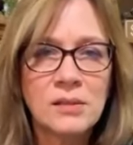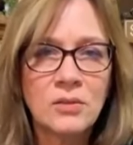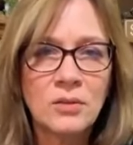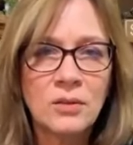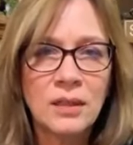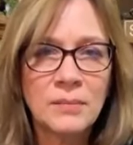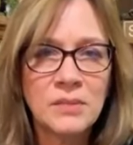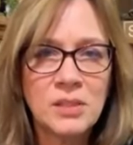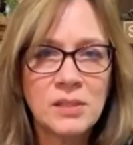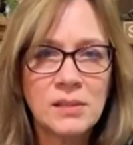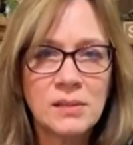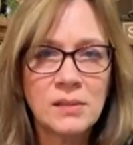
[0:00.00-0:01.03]
so I'm
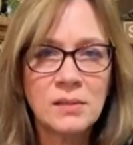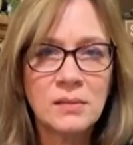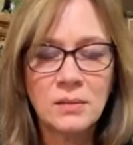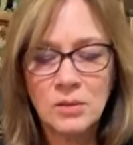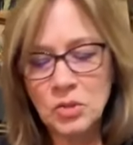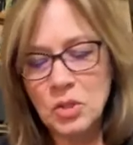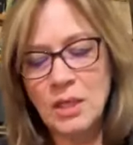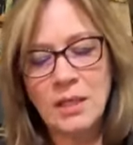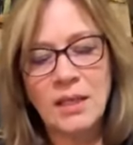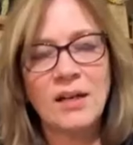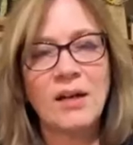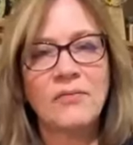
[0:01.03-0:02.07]
just trying to
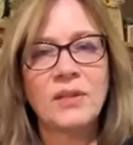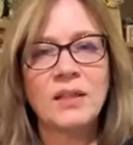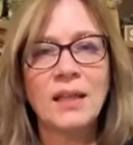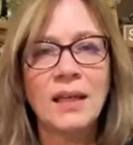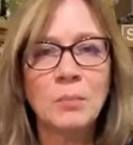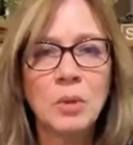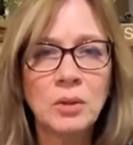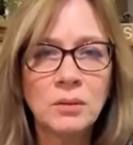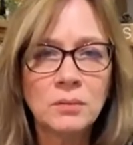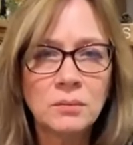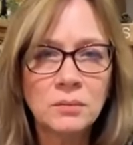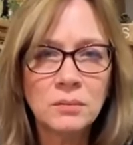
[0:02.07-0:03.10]
get off the label.
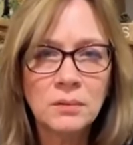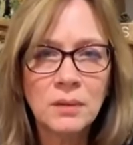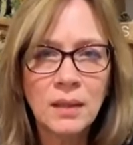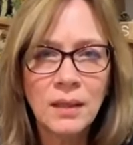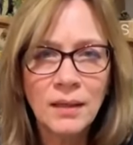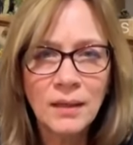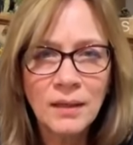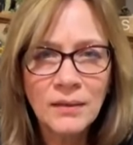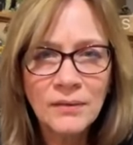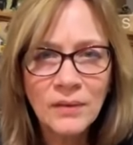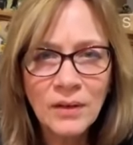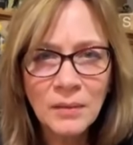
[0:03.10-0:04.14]

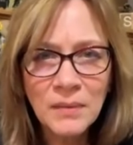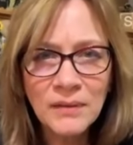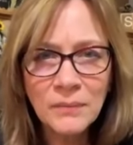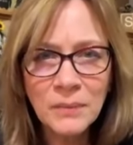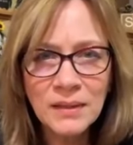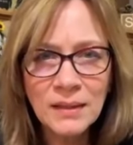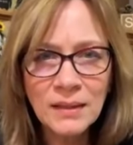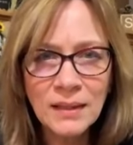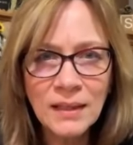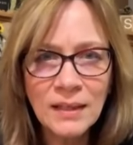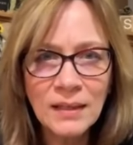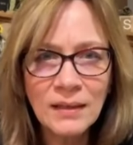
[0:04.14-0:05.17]
And this is what the
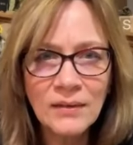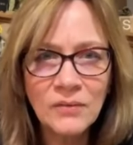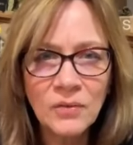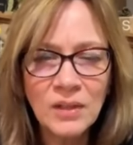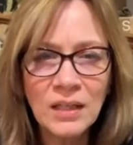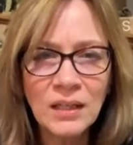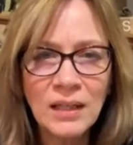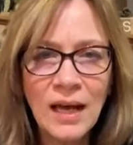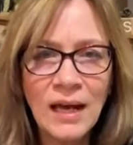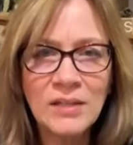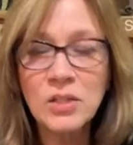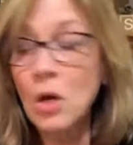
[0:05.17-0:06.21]
link is for the
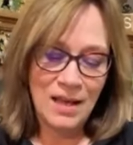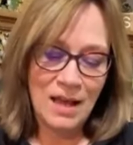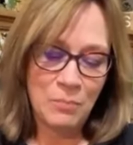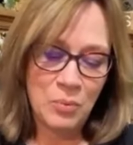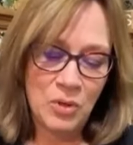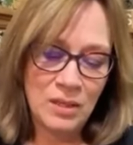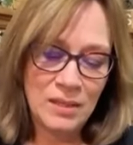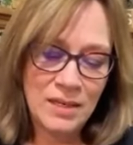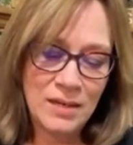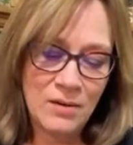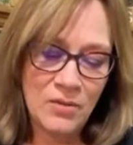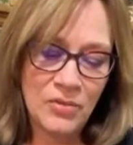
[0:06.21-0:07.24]
collage. I put a
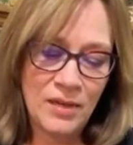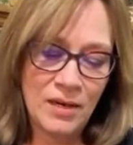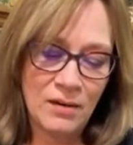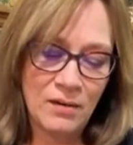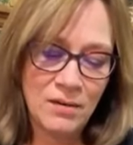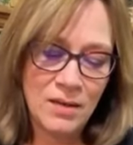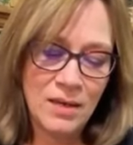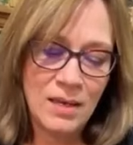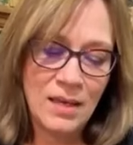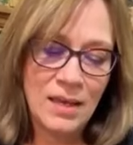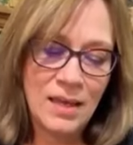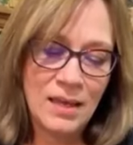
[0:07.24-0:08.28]
link out there
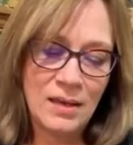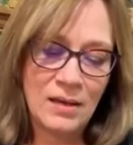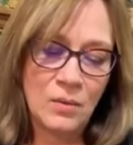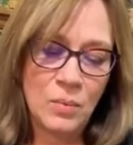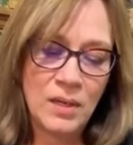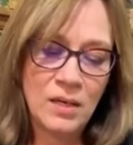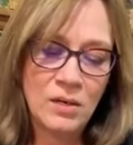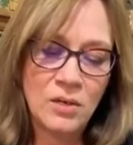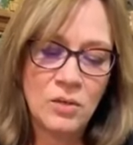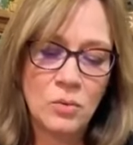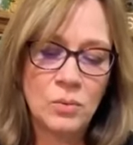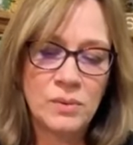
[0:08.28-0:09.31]
and we are
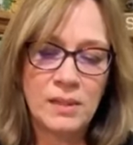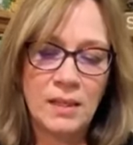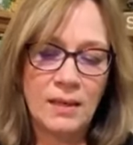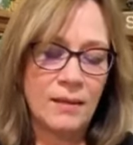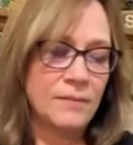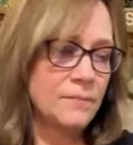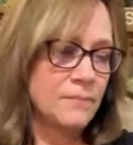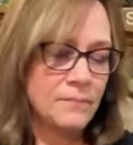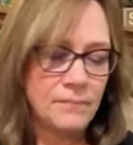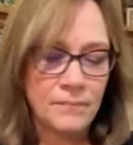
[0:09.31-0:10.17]
using